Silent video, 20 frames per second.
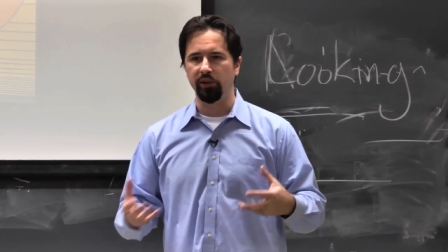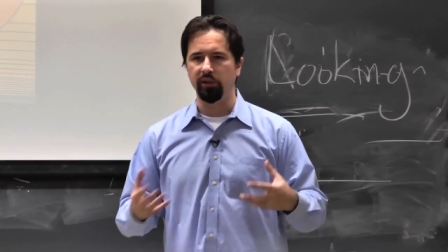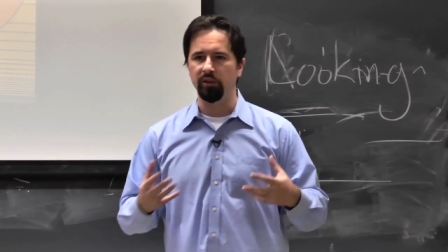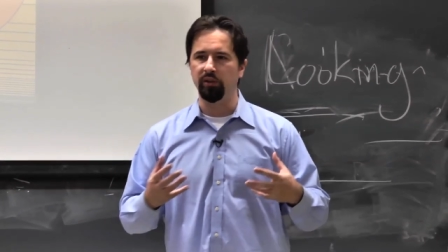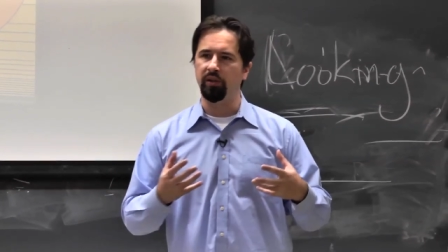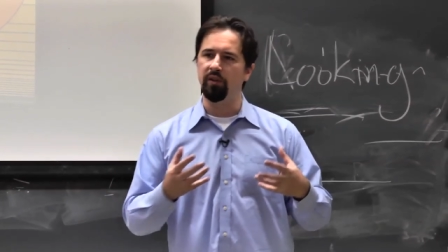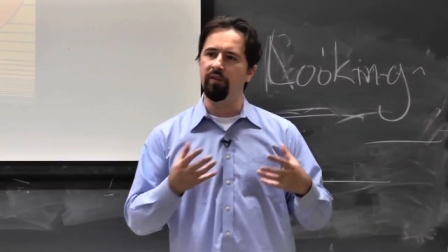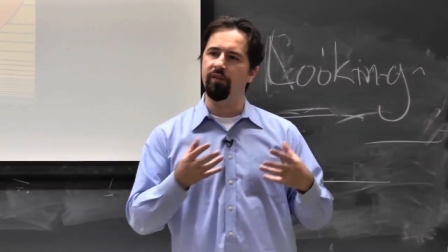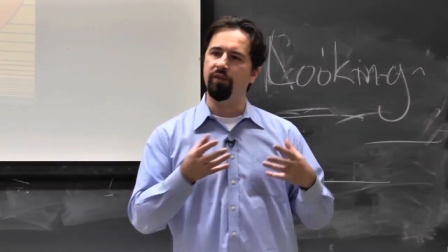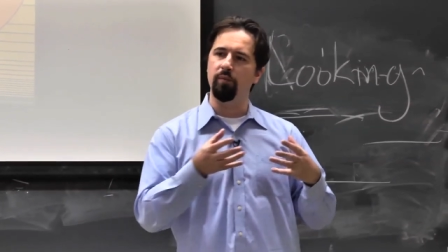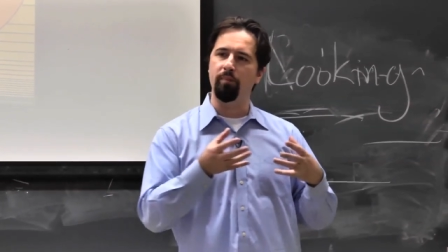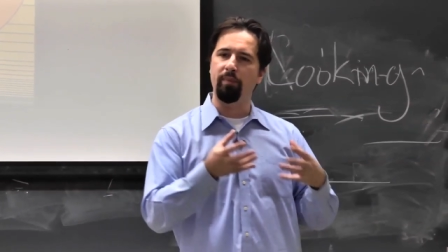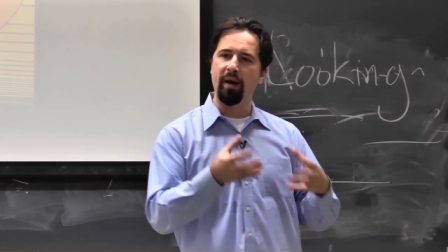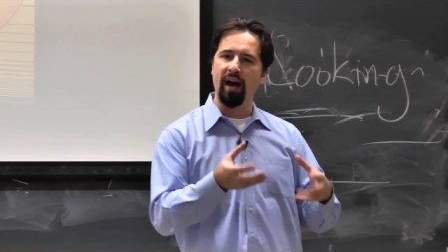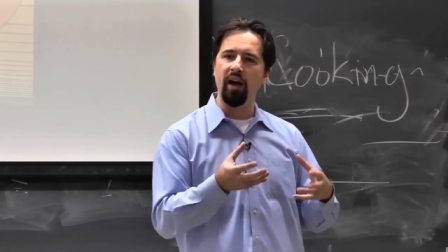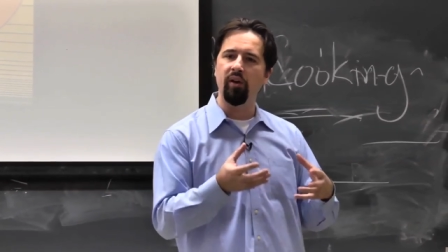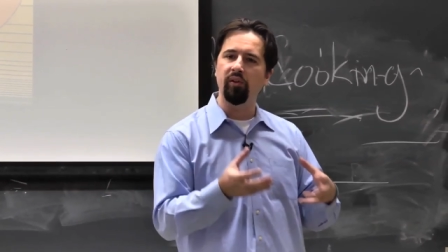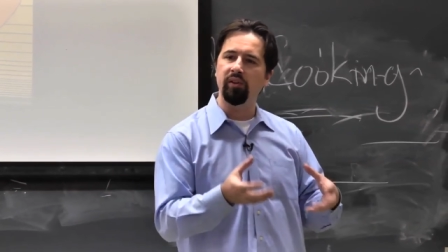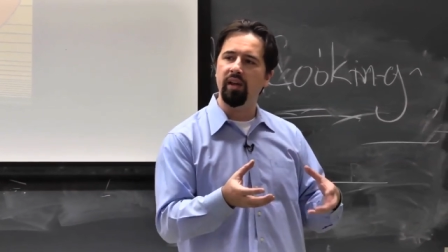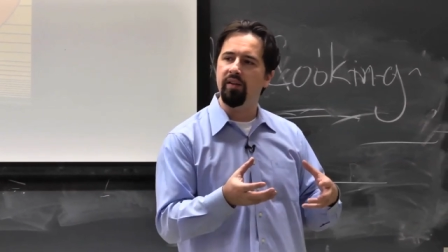You're looking for
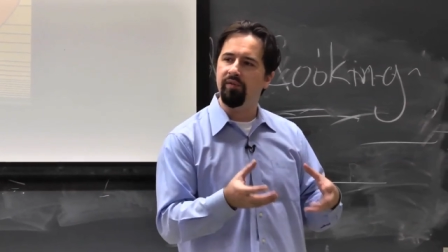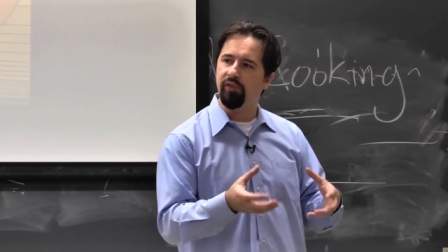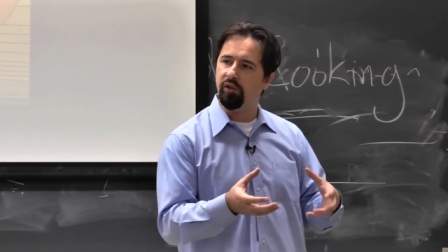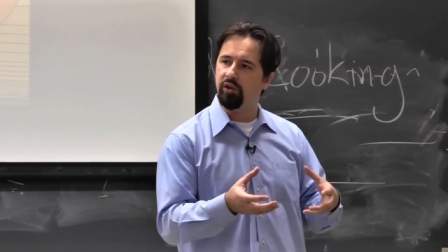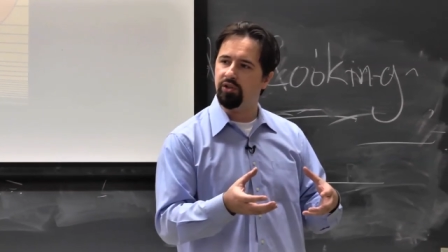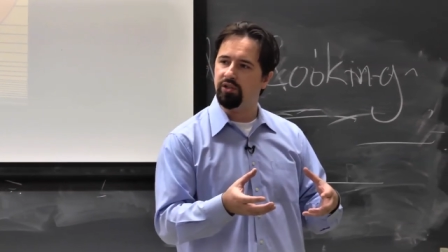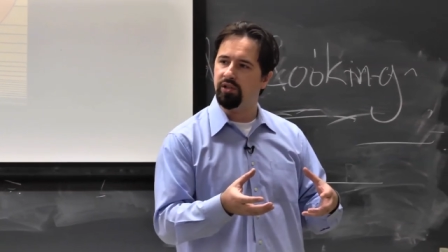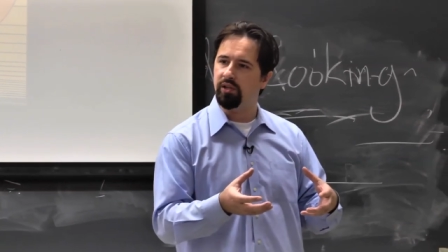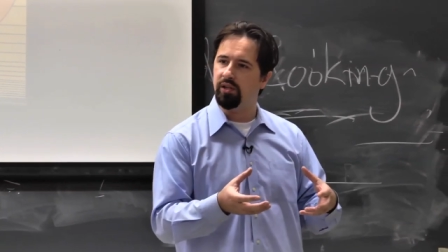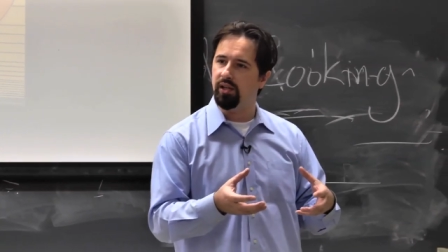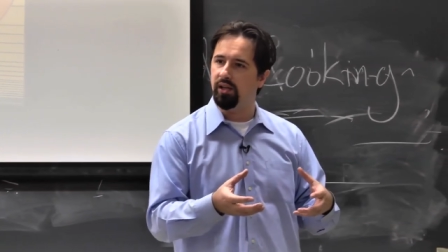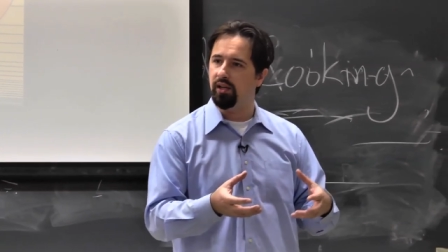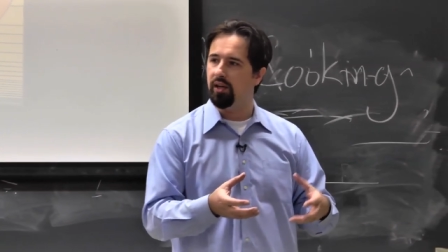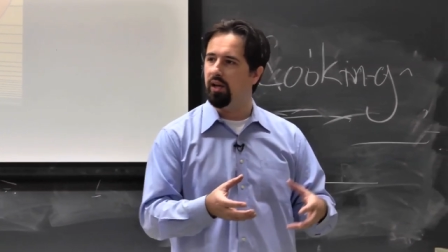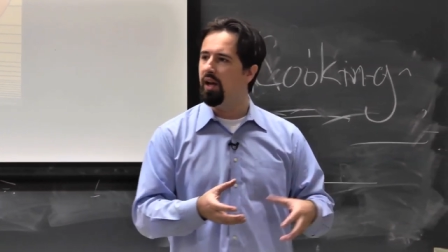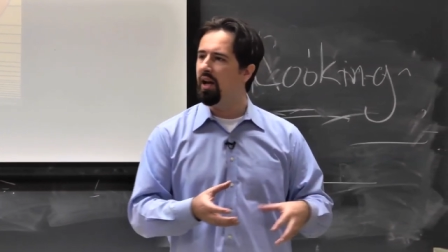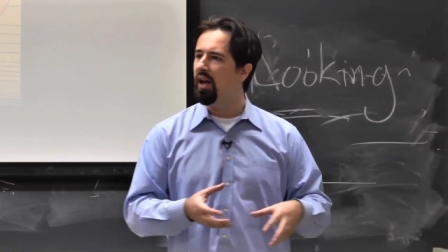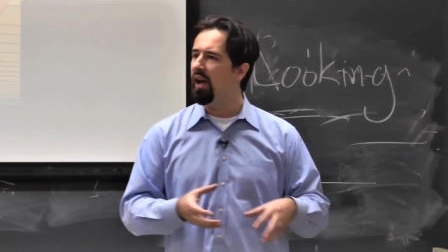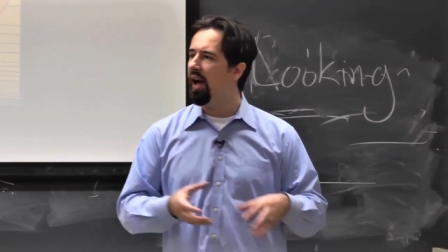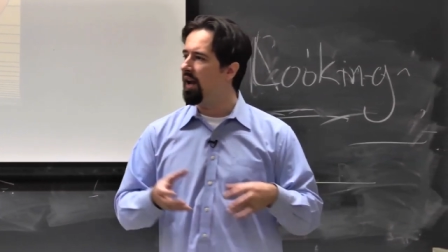biodiversity
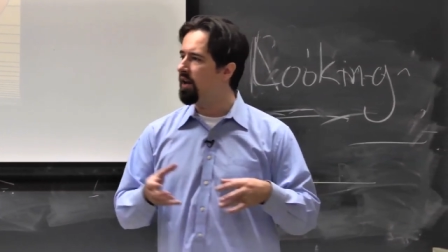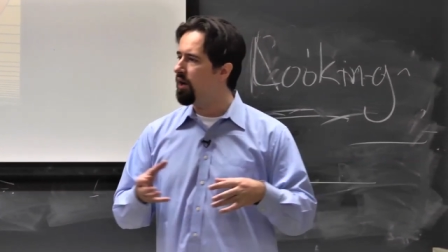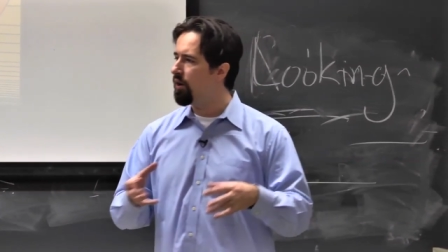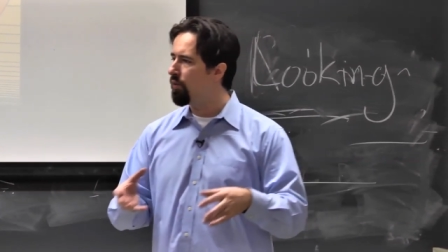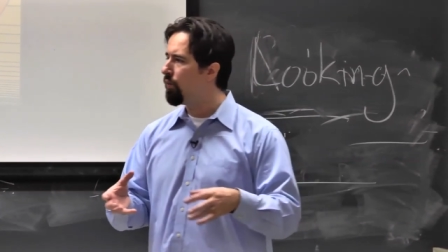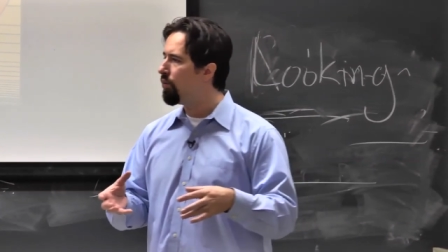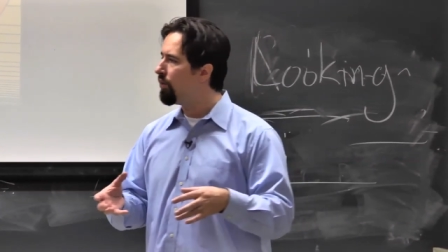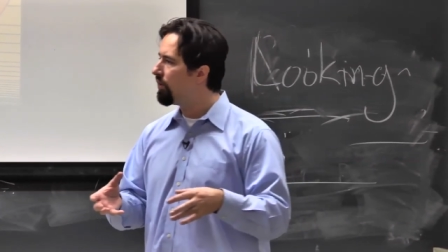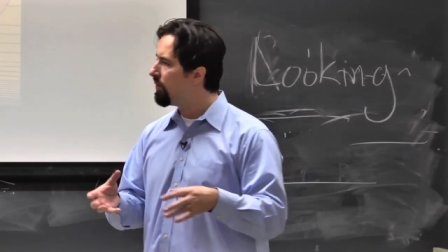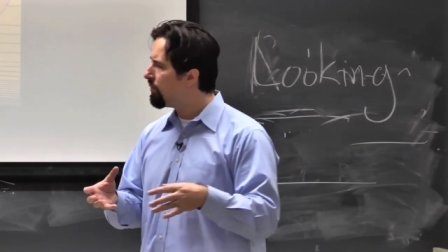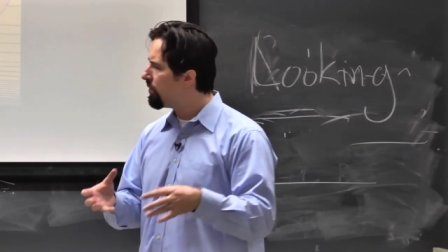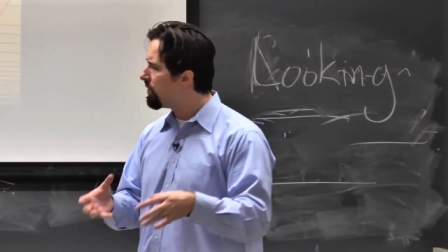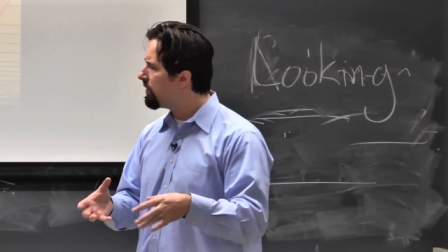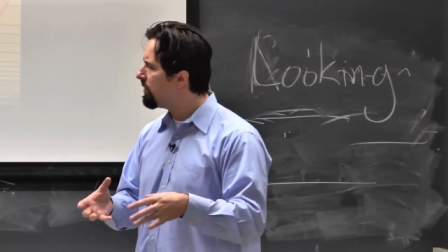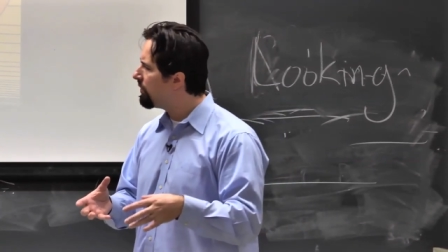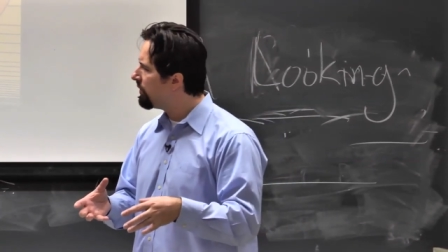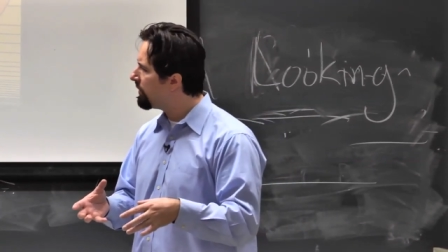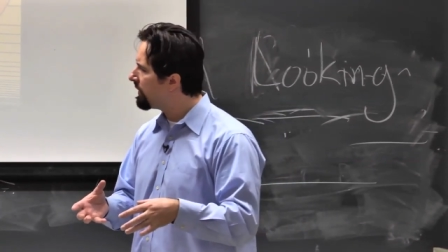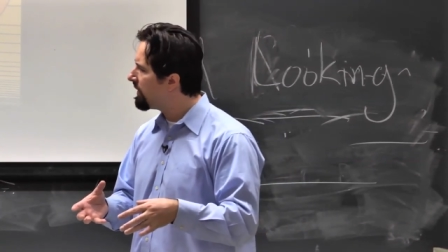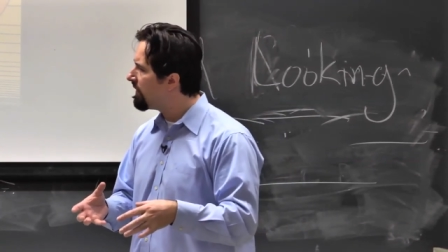and you,
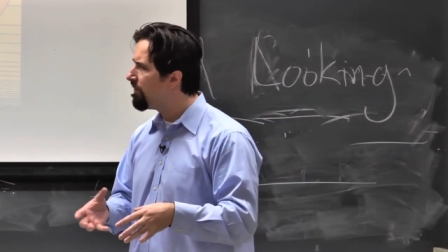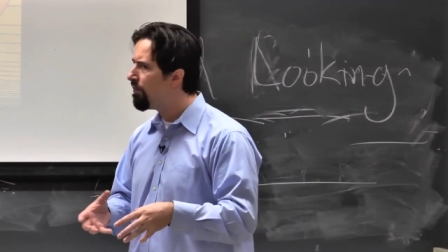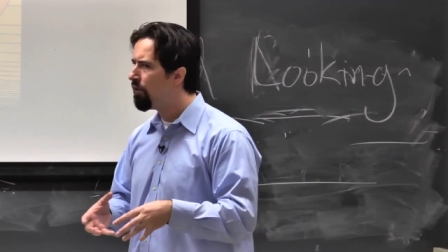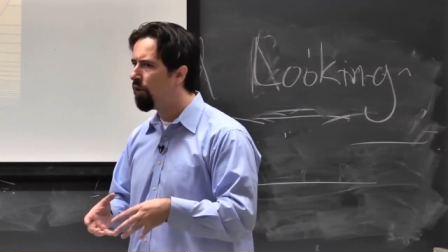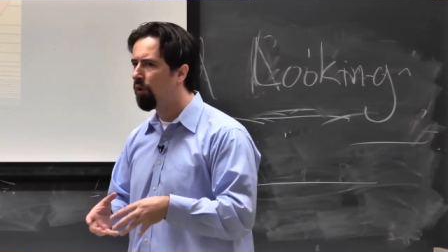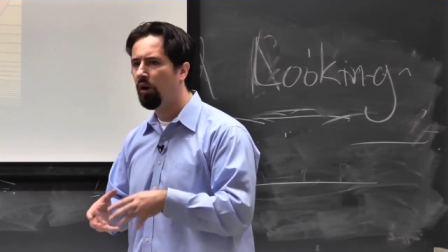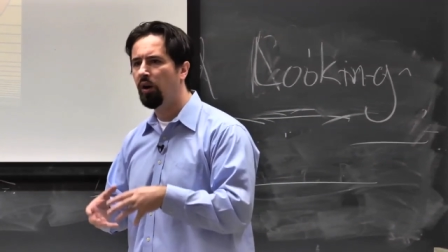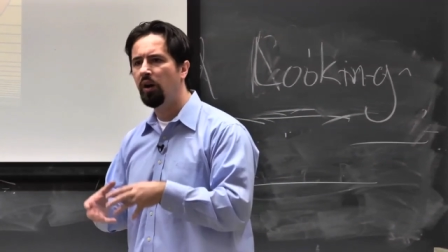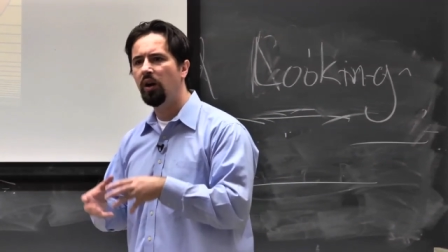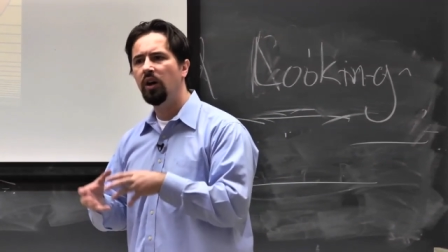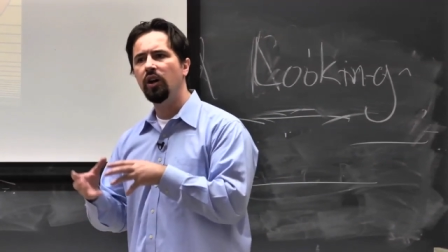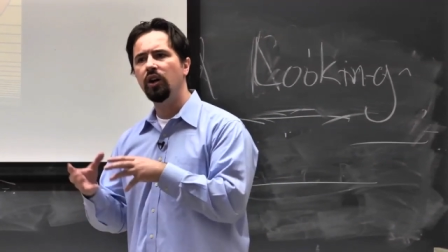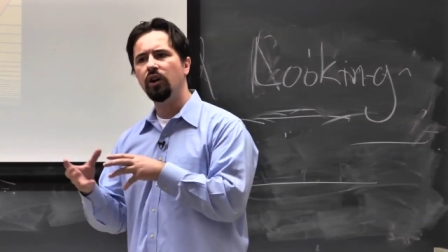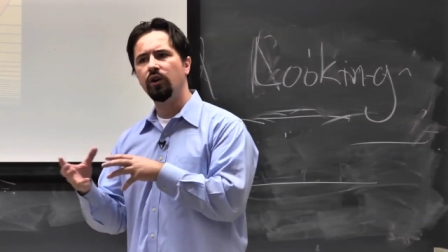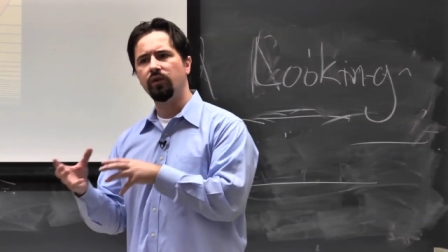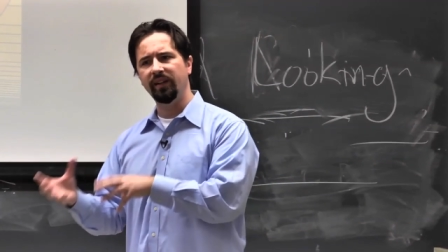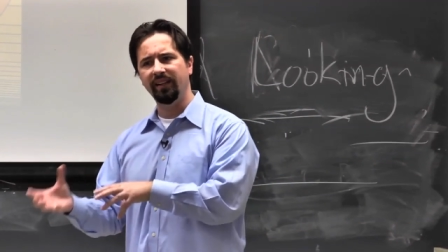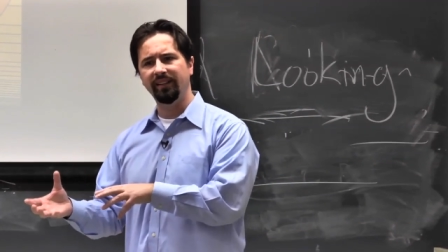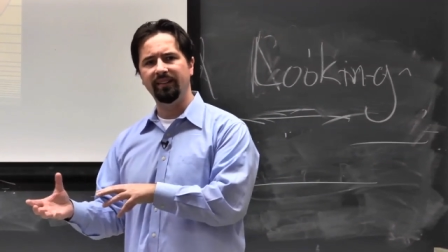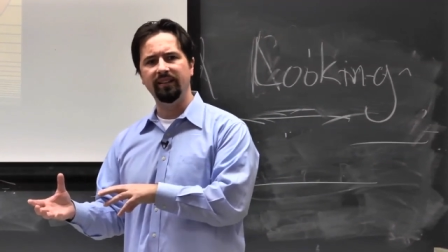you're looking for
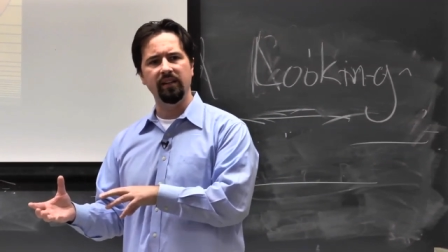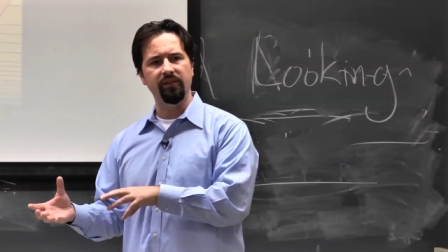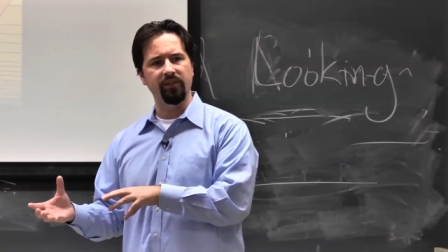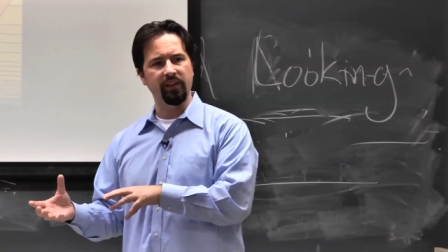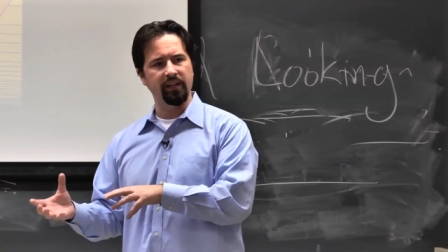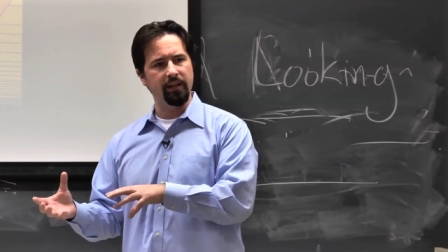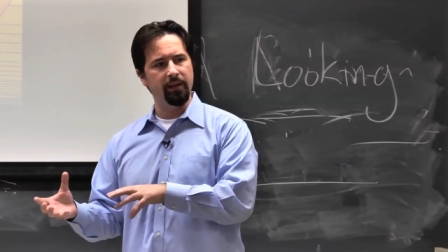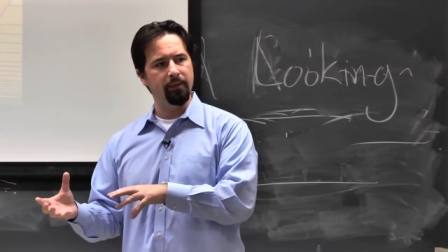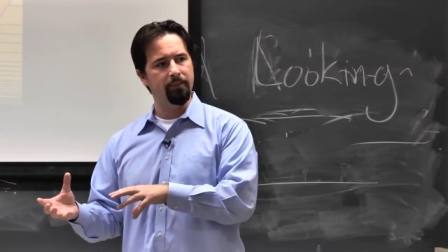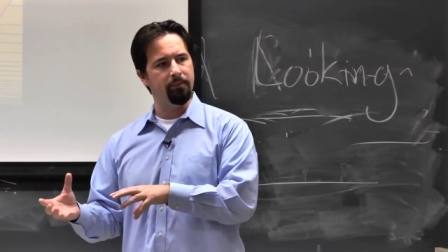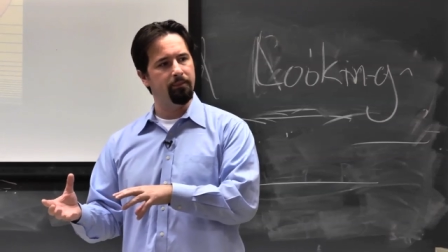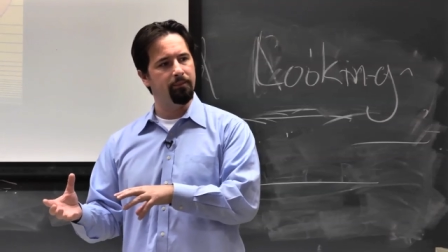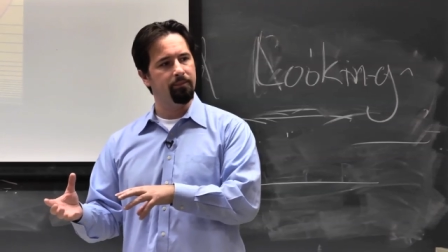creativity.